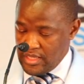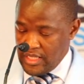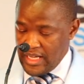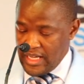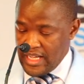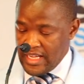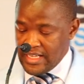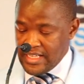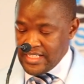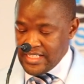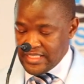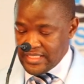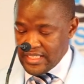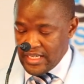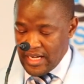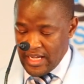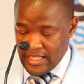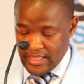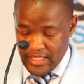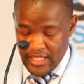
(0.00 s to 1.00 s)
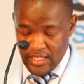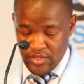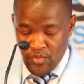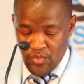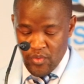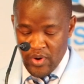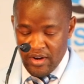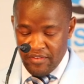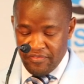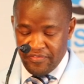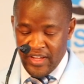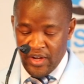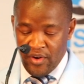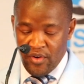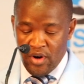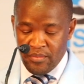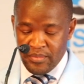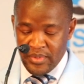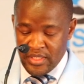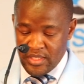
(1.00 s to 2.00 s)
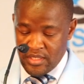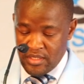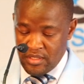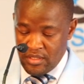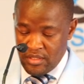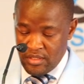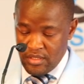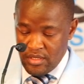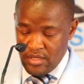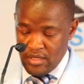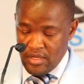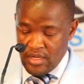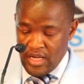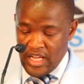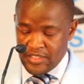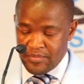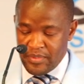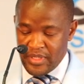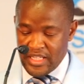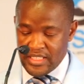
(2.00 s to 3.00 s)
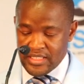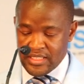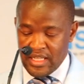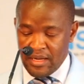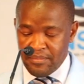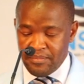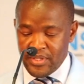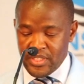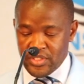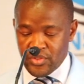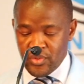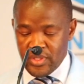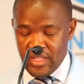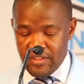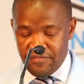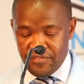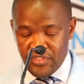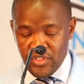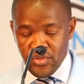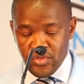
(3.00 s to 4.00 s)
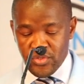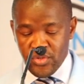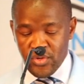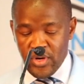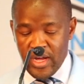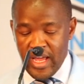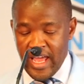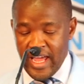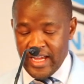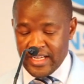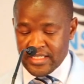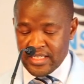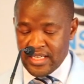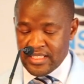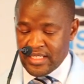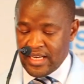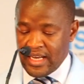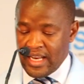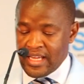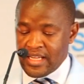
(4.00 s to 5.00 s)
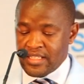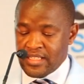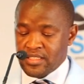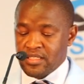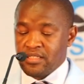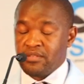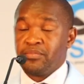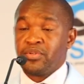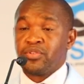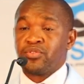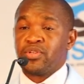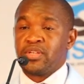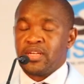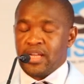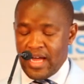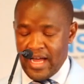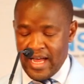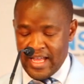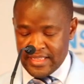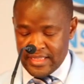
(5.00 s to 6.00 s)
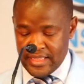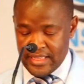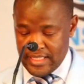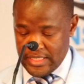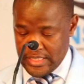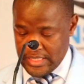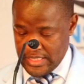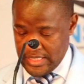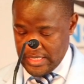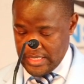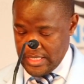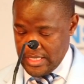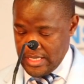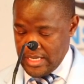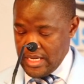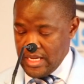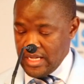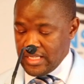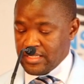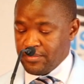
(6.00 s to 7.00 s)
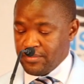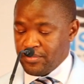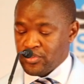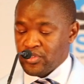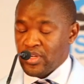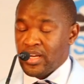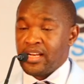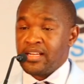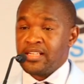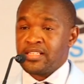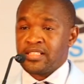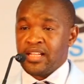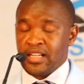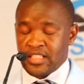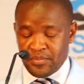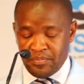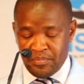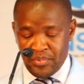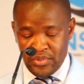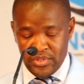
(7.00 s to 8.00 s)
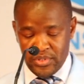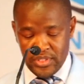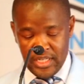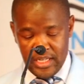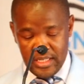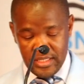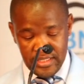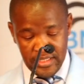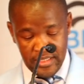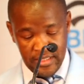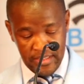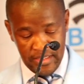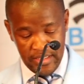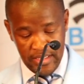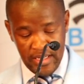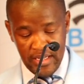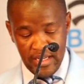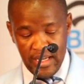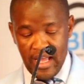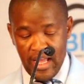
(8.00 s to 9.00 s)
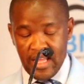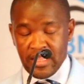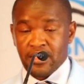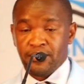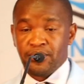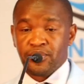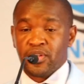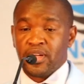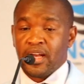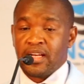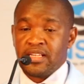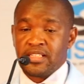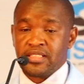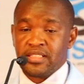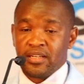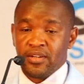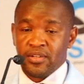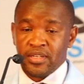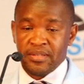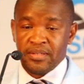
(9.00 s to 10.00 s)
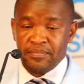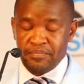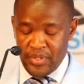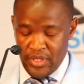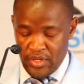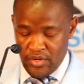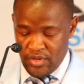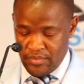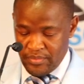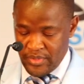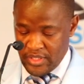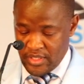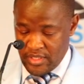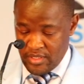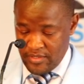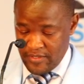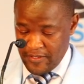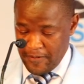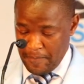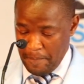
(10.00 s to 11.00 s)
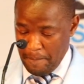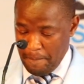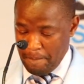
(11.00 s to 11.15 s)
The Elite Athlete Welfare Committee has been established with a view to act as a liaison between athletes, the Botswana National Sports Council, and the Botswana National Olympic Committee.